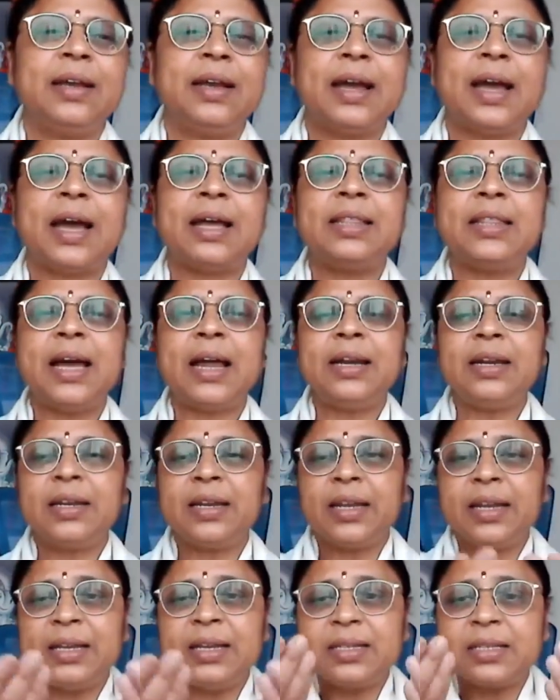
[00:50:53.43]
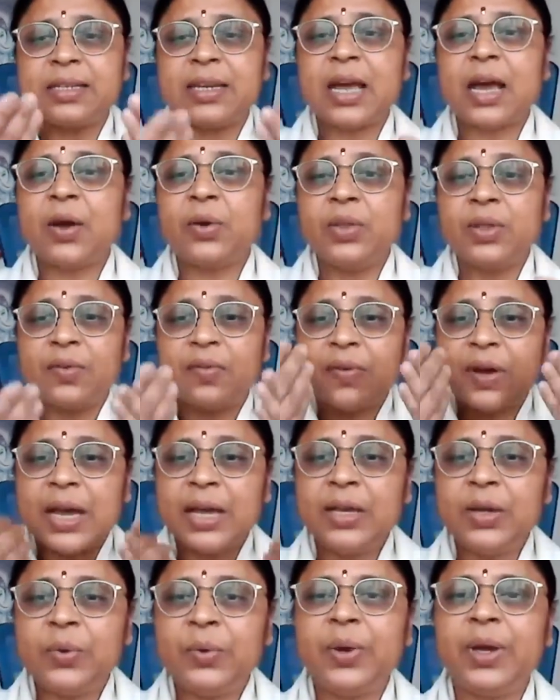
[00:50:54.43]
And that is now the
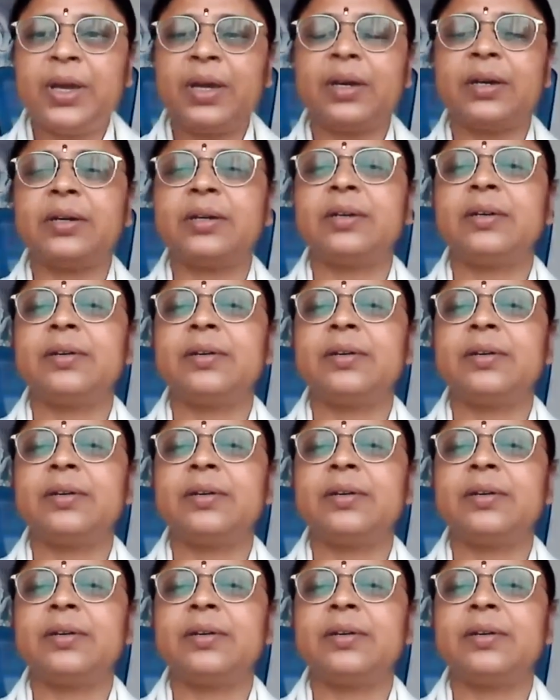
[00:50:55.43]
vayu here.